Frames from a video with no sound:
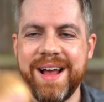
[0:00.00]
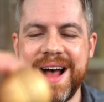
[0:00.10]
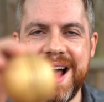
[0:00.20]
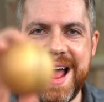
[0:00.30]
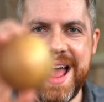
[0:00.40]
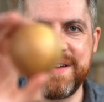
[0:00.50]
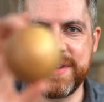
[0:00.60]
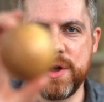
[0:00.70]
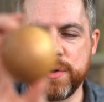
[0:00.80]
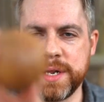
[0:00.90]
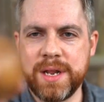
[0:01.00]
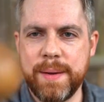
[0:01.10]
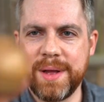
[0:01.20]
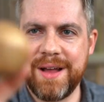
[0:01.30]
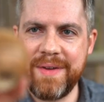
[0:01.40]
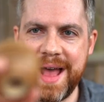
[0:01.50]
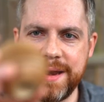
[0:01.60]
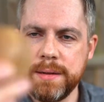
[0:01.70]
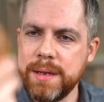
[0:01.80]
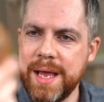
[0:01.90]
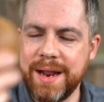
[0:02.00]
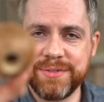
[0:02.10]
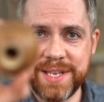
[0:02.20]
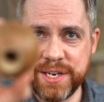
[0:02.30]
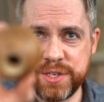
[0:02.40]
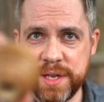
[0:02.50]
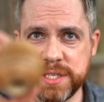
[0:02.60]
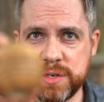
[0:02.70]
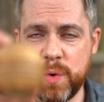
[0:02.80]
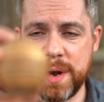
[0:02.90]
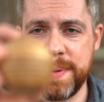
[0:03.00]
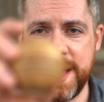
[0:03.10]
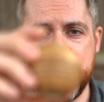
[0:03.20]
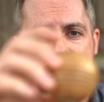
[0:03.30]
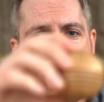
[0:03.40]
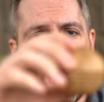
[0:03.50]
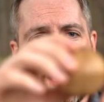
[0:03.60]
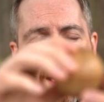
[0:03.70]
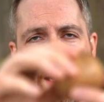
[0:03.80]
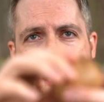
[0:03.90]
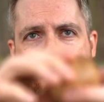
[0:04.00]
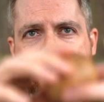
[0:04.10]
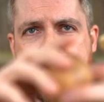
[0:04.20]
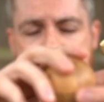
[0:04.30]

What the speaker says: I have an Okendama I've had, and I've seshed this quite a bit. And here,